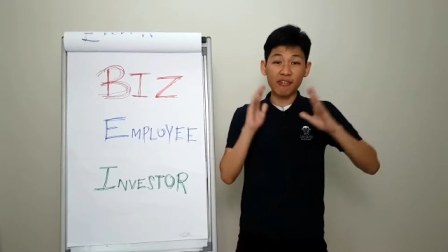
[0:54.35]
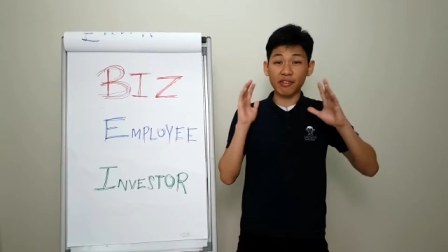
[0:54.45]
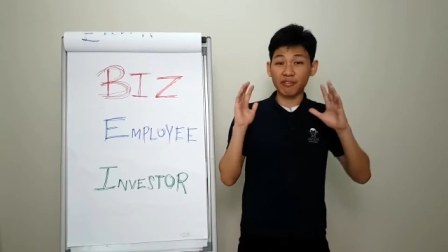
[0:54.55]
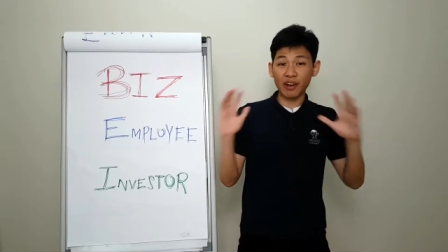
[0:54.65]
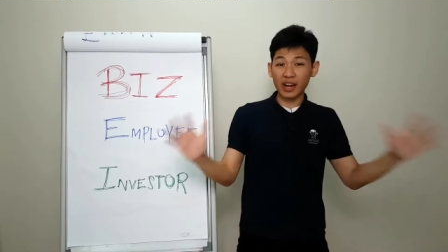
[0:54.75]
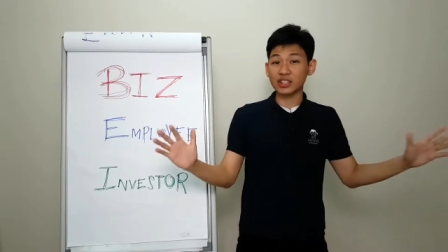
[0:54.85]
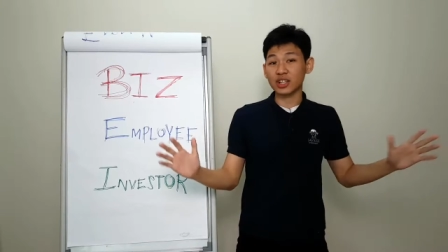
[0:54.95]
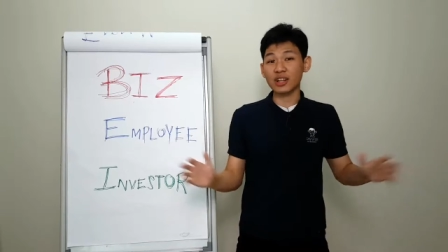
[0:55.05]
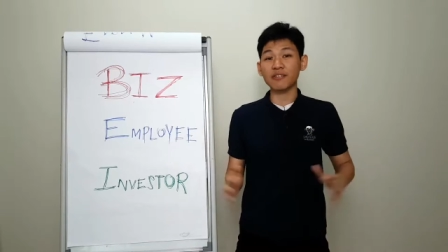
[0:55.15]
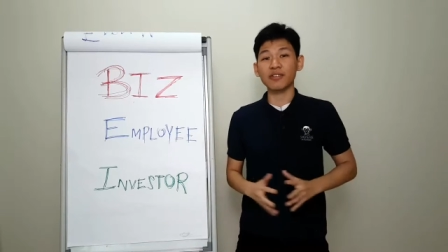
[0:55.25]
have a
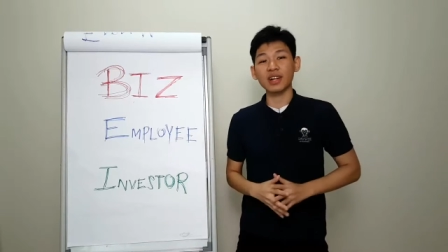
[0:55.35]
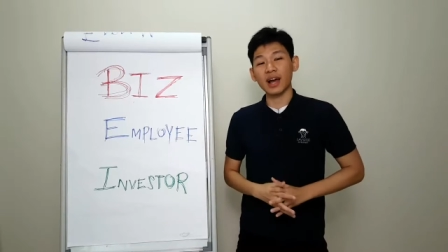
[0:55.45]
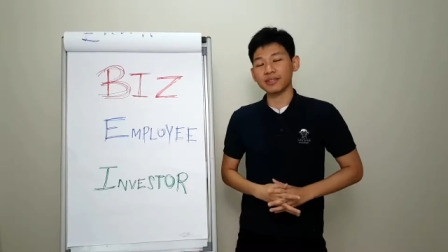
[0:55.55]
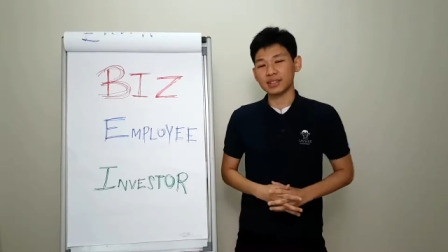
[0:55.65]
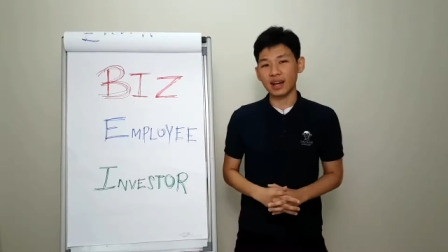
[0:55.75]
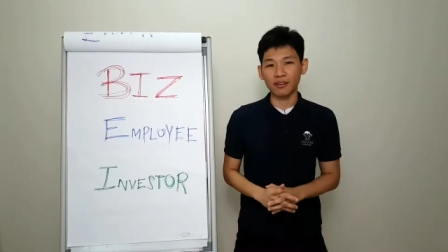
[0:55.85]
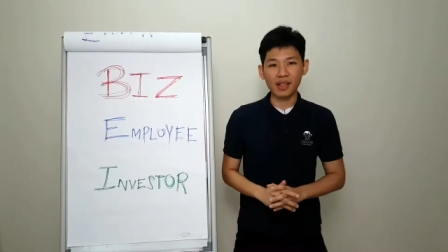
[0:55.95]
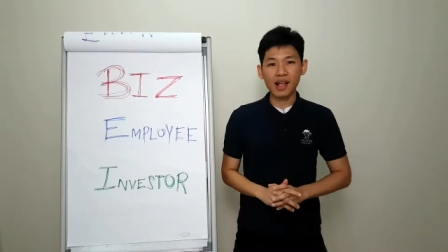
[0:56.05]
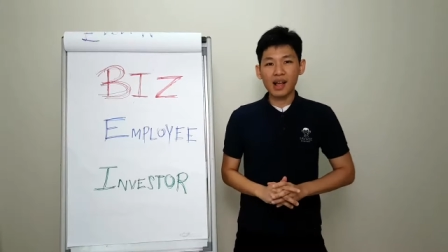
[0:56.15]
financially free lifestyle.